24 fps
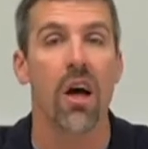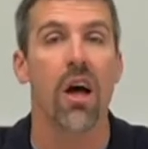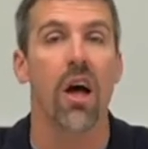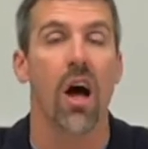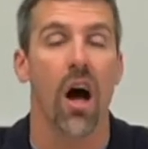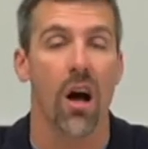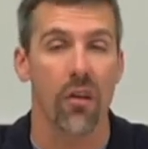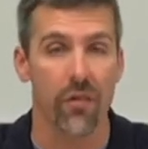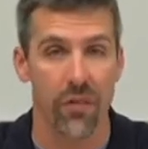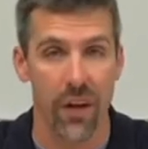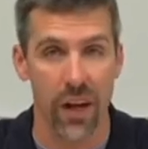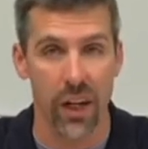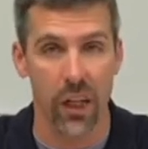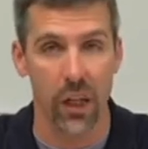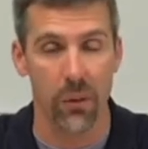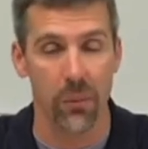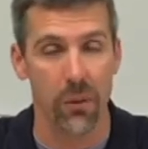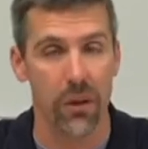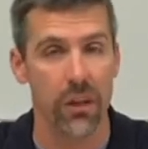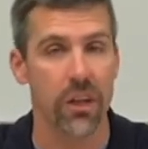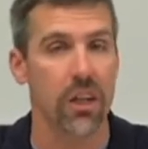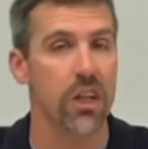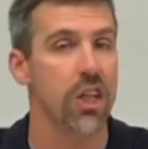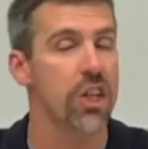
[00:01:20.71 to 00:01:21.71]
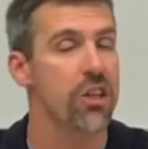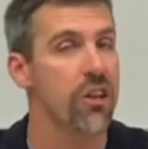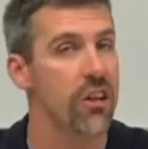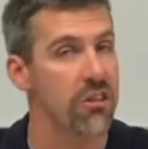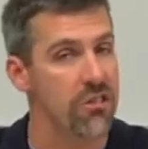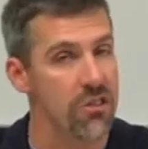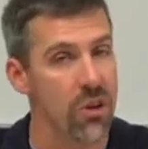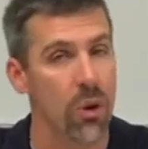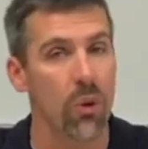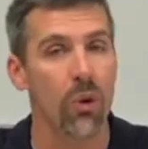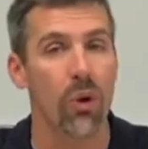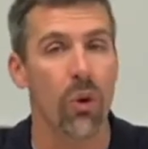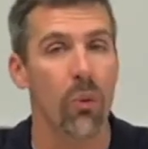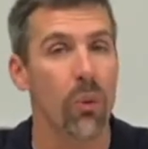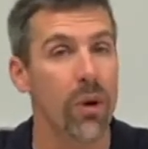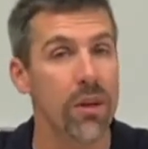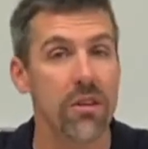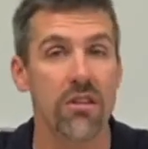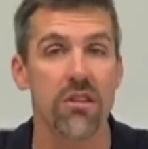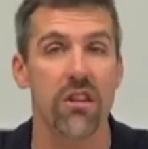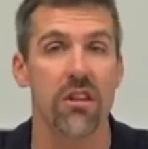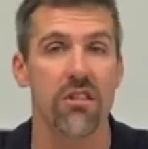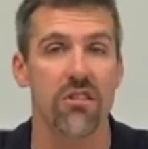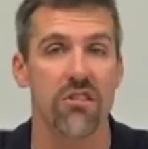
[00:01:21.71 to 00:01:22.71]
available. And it's no
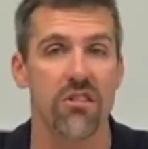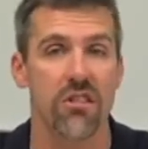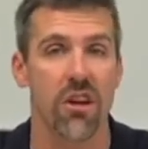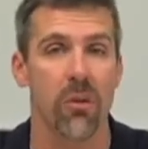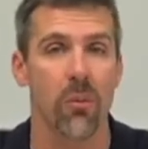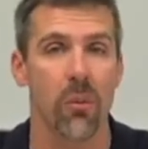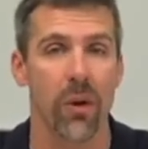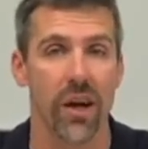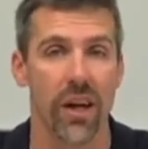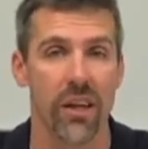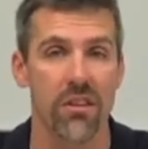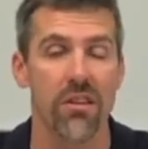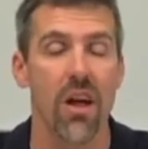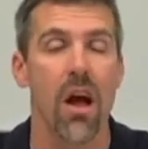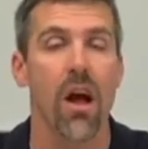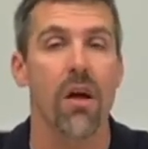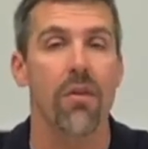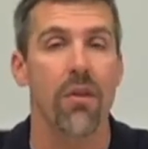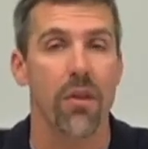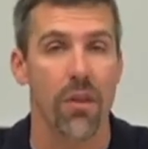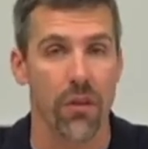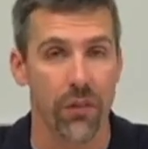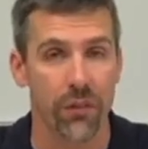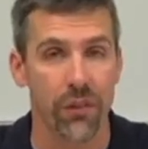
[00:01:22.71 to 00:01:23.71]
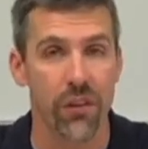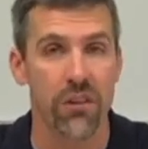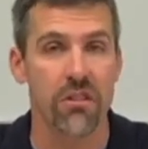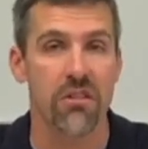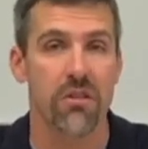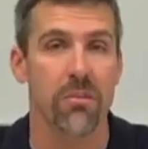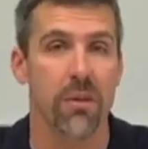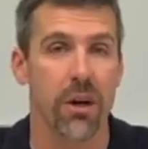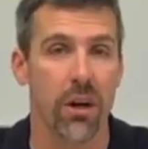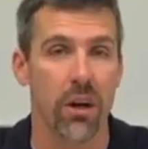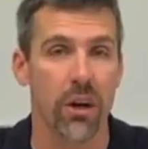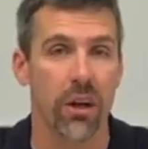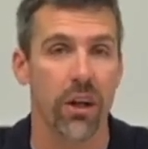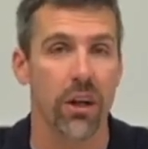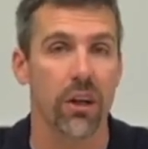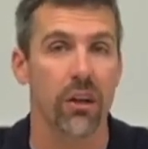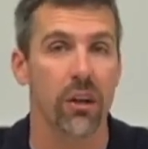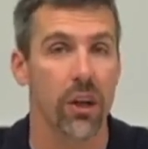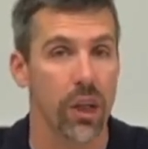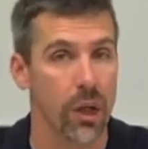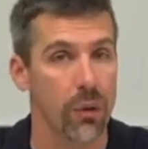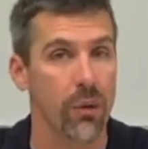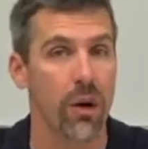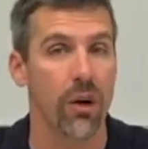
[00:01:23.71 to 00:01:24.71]
coincidence in some ways that the first
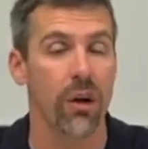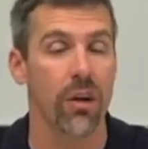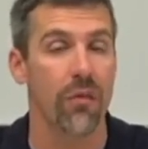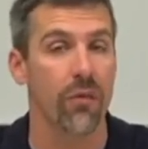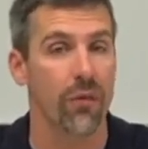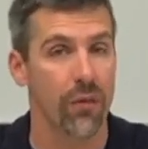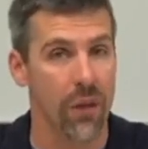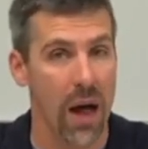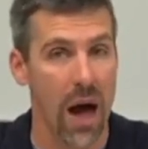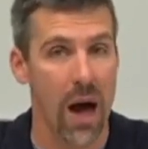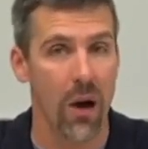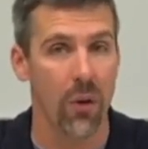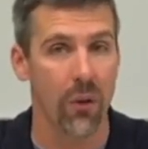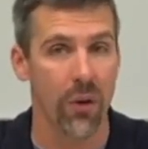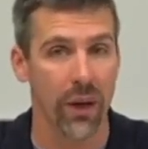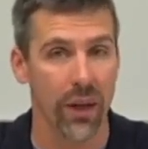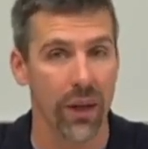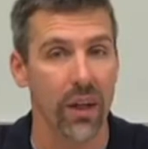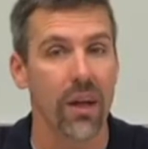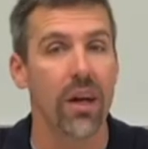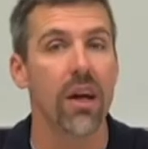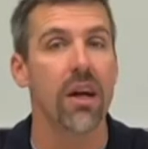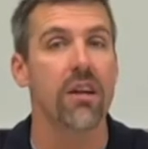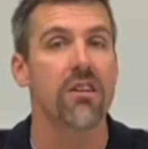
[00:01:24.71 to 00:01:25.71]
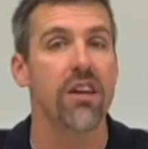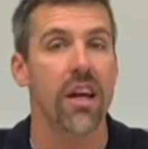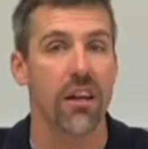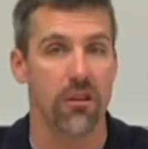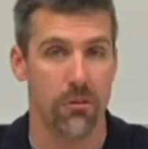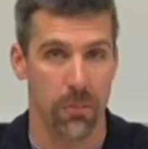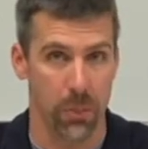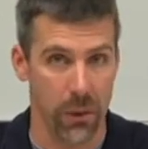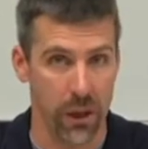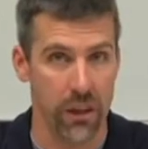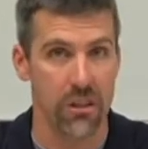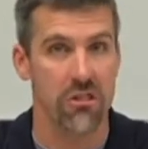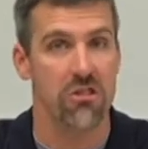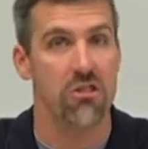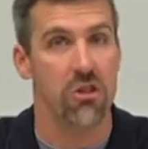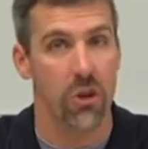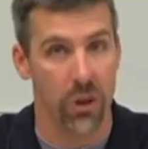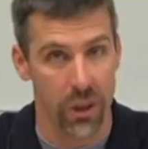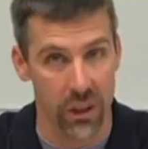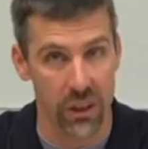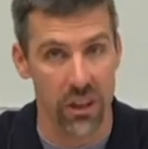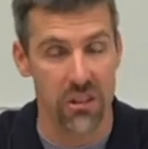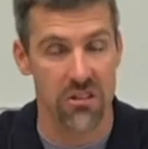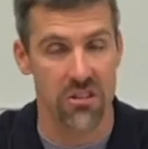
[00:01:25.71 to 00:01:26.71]
American literary flowering takes place
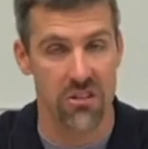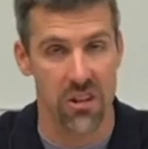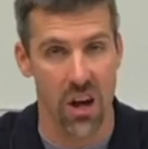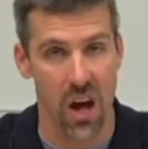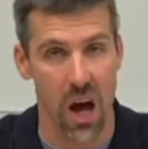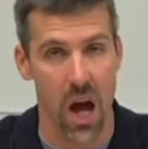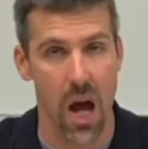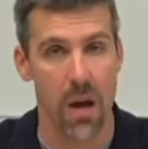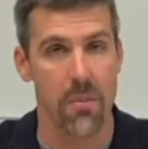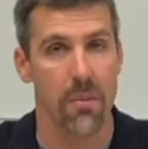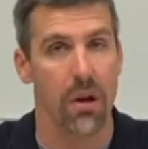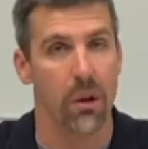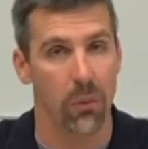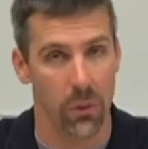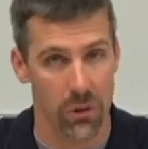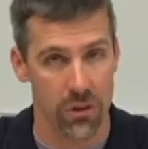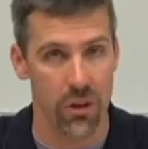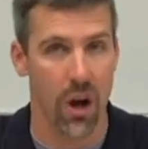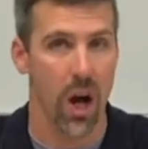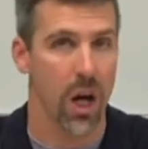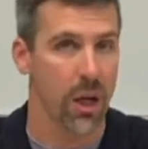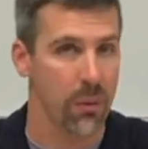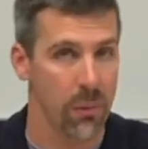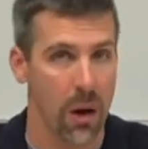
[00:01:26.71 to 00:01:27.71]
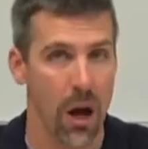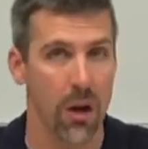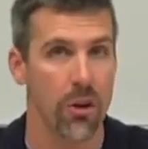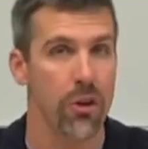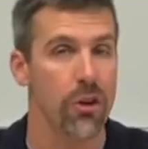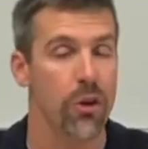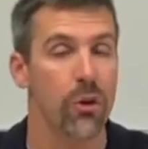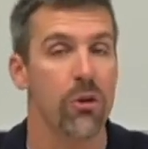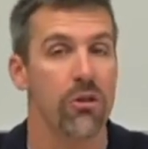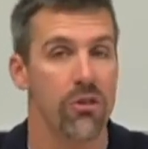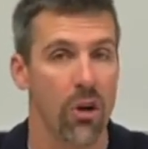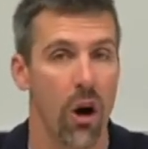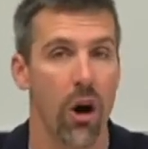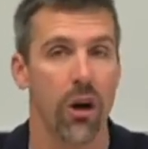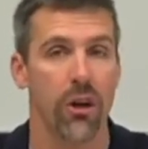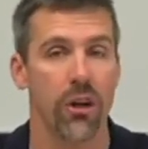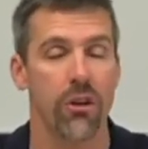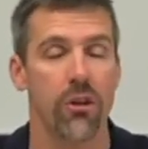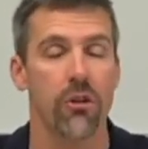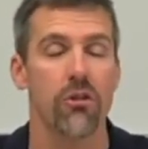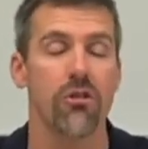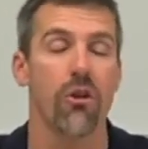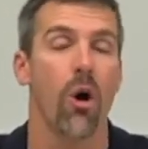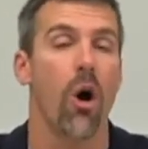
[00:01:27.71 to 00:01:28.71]
during this time. And we'll talk about those
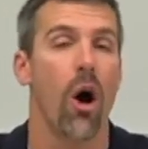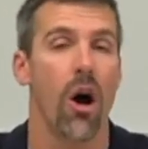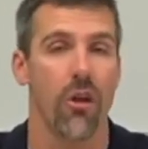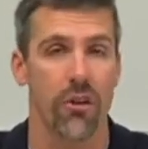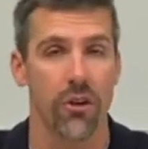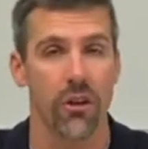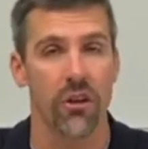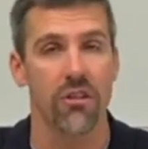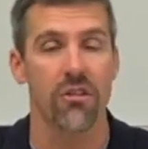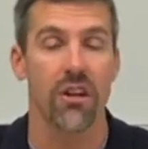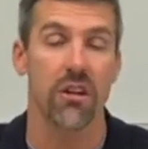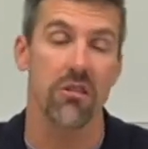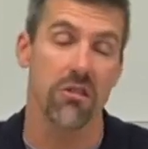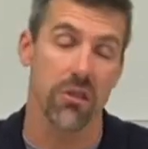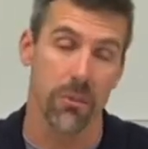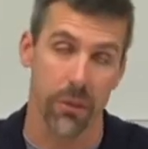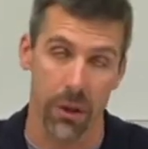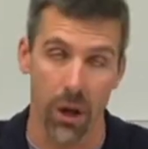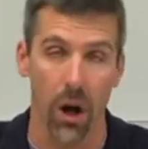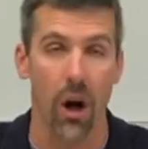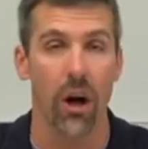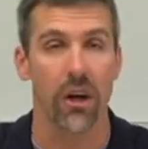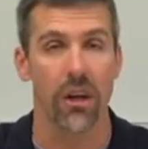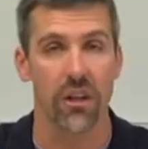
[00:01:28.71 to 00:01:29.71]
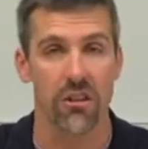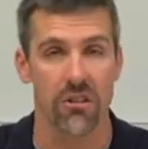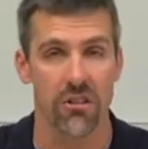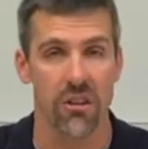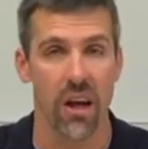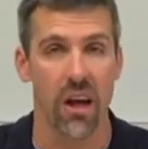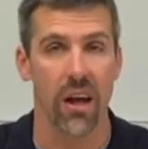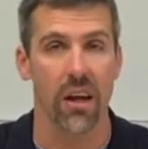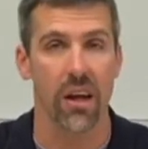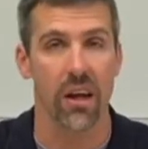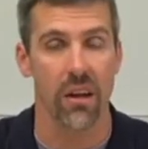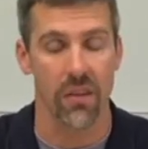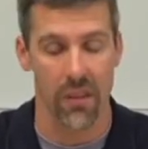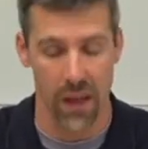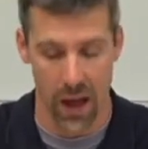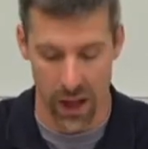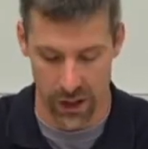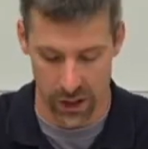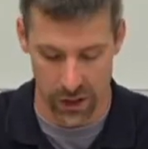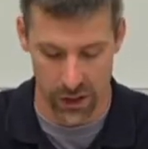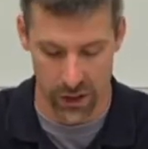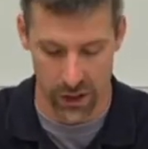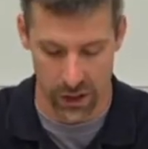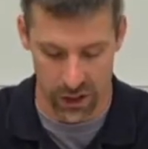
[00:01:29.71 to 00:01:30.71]
authors and some of the artists and
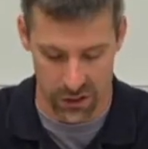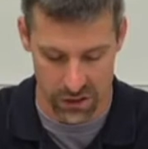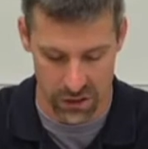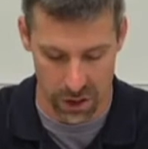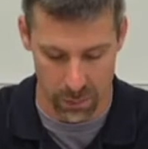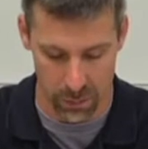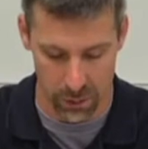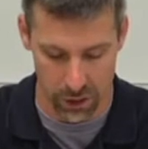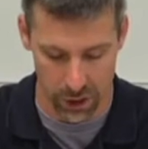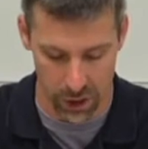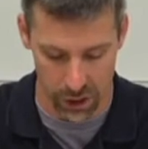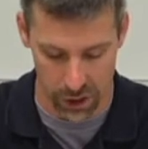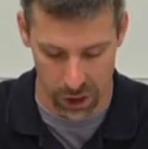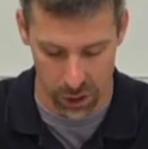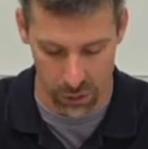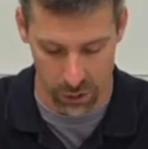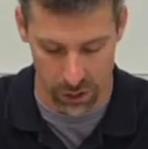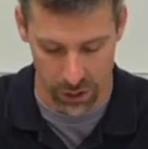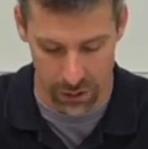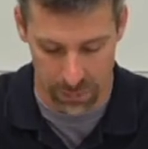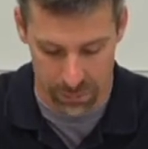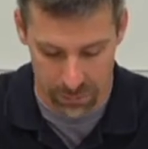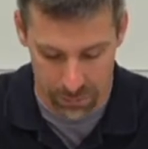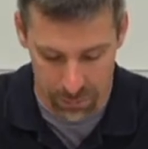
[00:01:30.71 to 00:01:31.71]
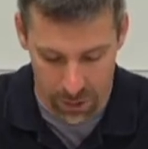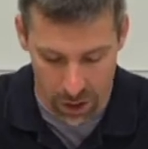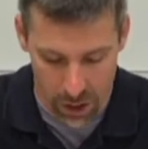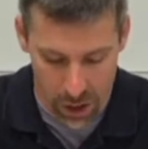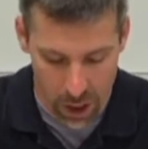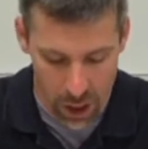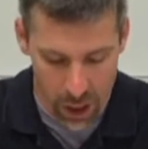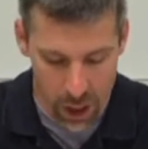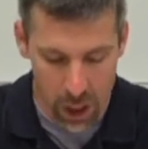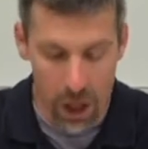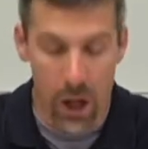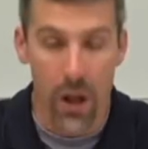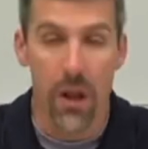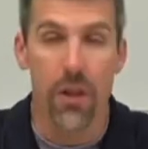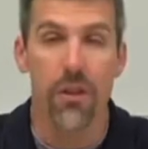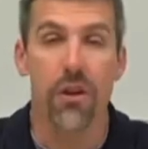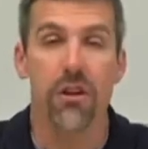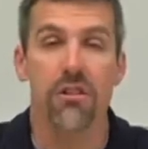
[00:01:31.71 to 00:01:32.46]
that in a separate unit. There's